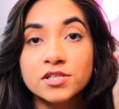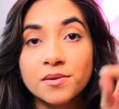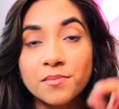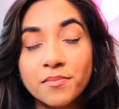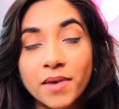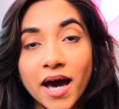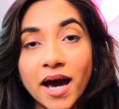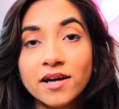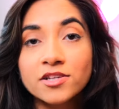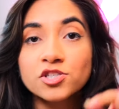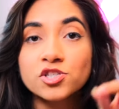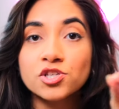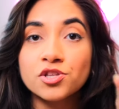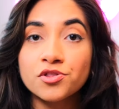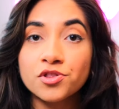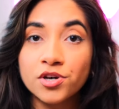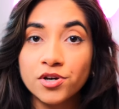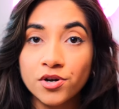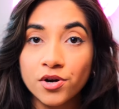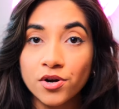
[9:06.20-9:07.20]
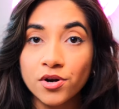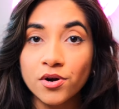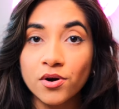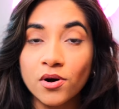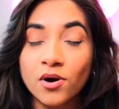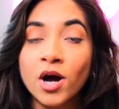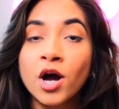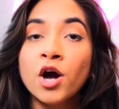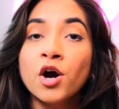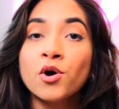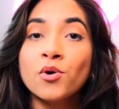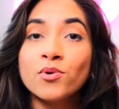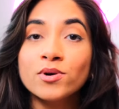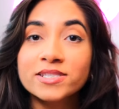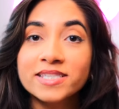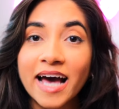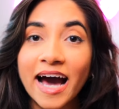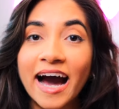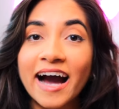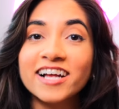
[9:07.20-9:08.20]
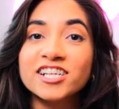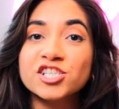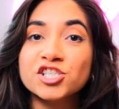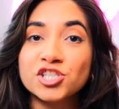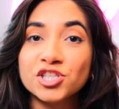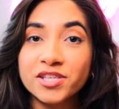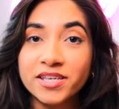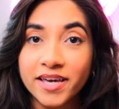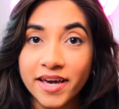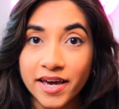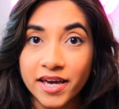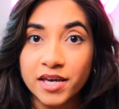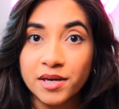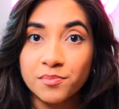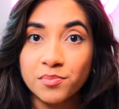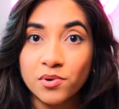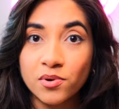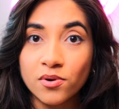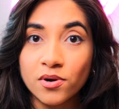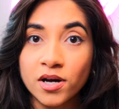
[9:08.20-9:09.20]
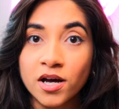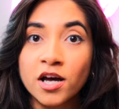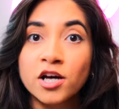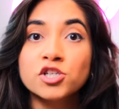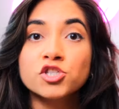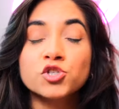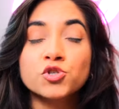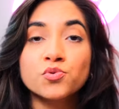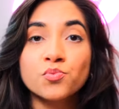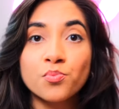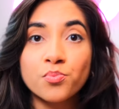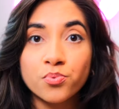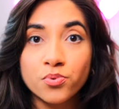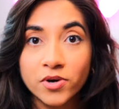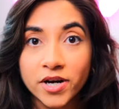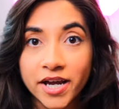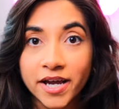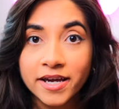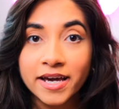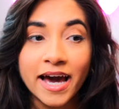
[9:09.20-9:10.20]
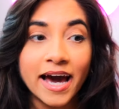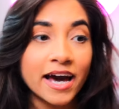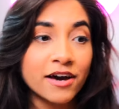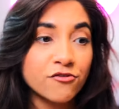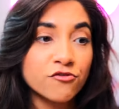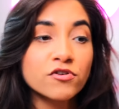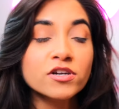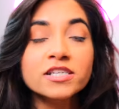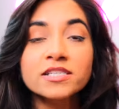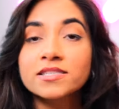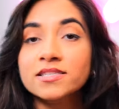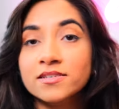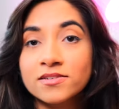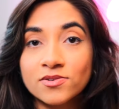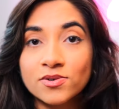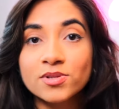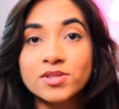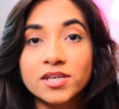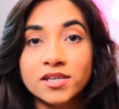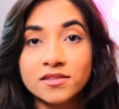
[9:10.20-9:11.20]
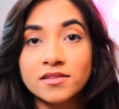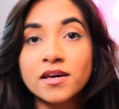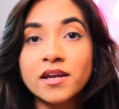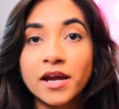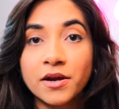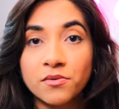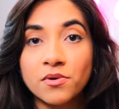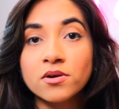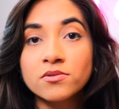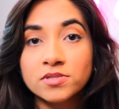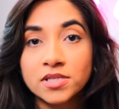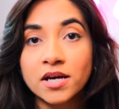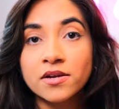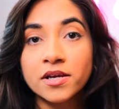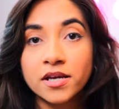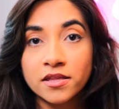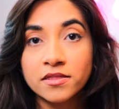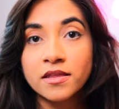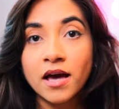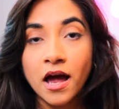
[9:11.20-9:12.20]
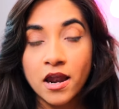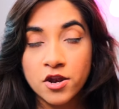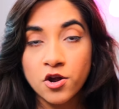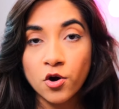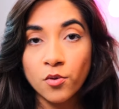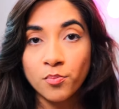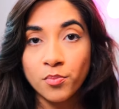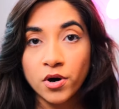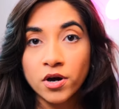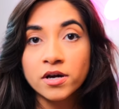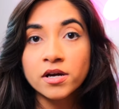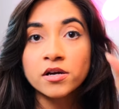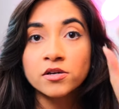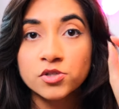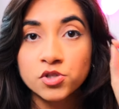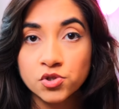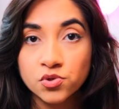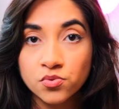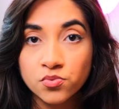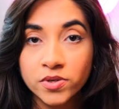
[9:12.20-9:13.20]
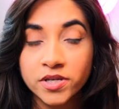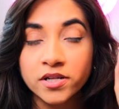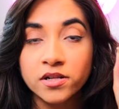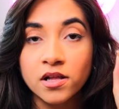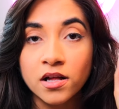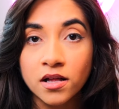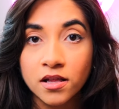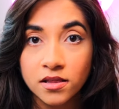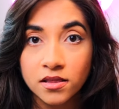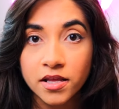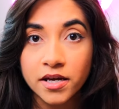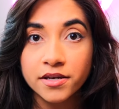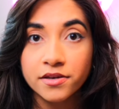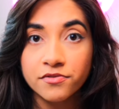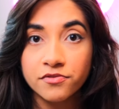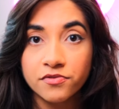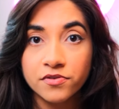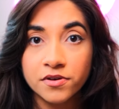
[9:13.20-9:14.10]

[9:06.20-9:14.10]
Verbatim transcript: to match the girl who is actually able to bring every single thing that I wrote down in that notebook to real life.